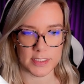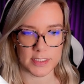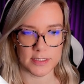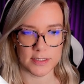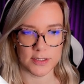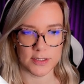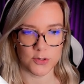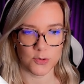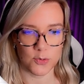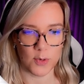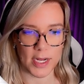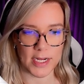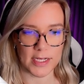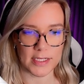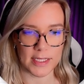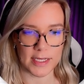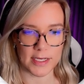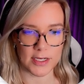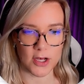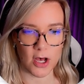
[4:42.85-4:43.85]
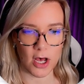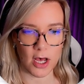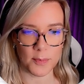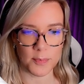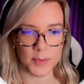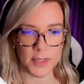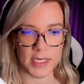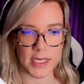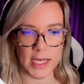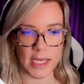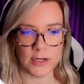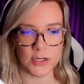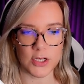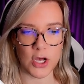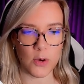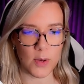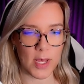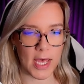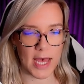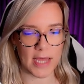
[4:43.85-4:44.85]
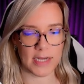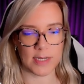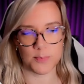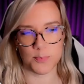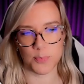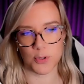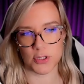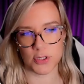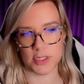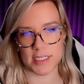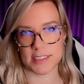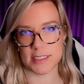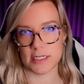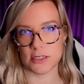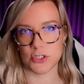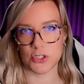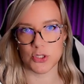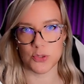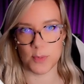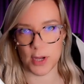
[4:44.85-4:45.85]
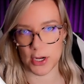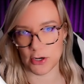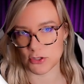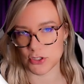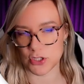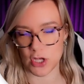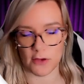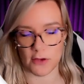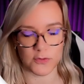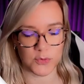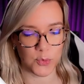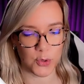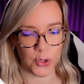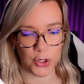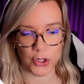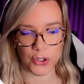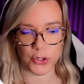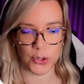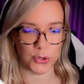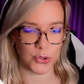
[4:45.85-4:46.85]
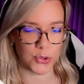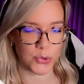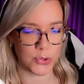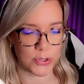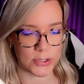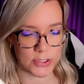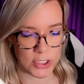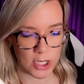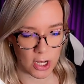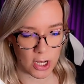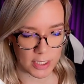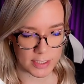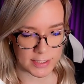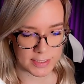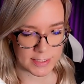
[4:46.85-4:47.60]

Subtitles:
right-click copy, and go ahead and put this into Microsoft Word or Google Docs,